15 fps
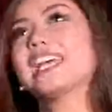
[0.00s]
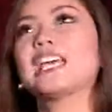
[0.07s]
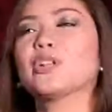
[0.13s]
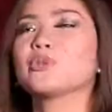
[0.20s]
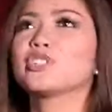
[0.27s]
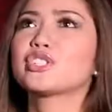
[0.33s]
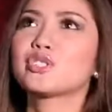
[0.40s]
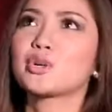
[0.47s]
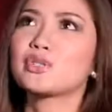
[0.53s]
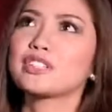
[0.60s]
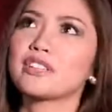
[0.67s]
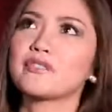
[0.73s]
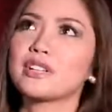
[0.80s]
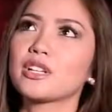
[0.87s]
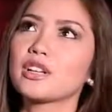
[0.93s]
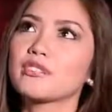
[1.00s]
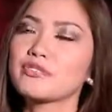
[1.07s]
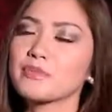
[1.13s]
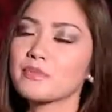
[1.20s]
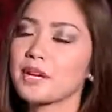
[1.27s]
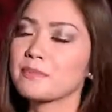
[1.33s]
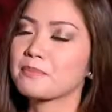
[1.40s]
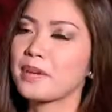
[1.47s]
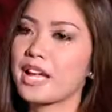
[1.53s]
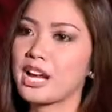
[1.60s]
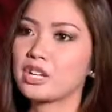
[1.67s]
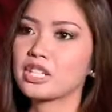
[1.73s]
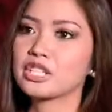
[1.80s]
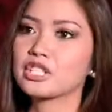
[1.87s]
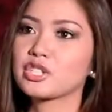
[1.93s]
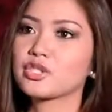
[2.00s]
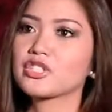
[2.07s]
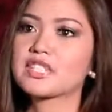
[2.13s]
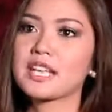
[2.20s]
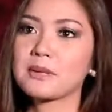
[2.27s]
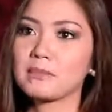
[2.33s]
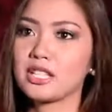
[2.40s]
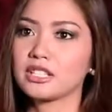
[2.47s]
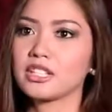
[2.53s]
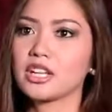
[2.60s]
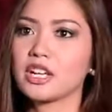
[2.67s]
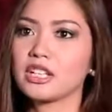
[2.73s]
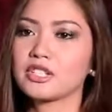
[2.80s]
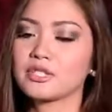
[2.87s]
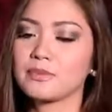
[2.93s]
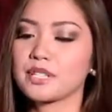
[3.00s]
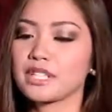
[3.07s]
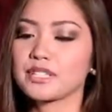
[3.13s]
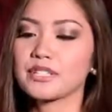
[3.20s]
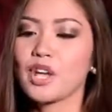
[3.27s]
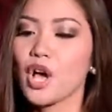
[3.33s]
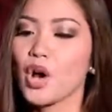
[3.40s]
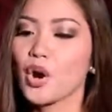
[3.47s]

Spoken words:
It was so difficult for my parents to send me in college because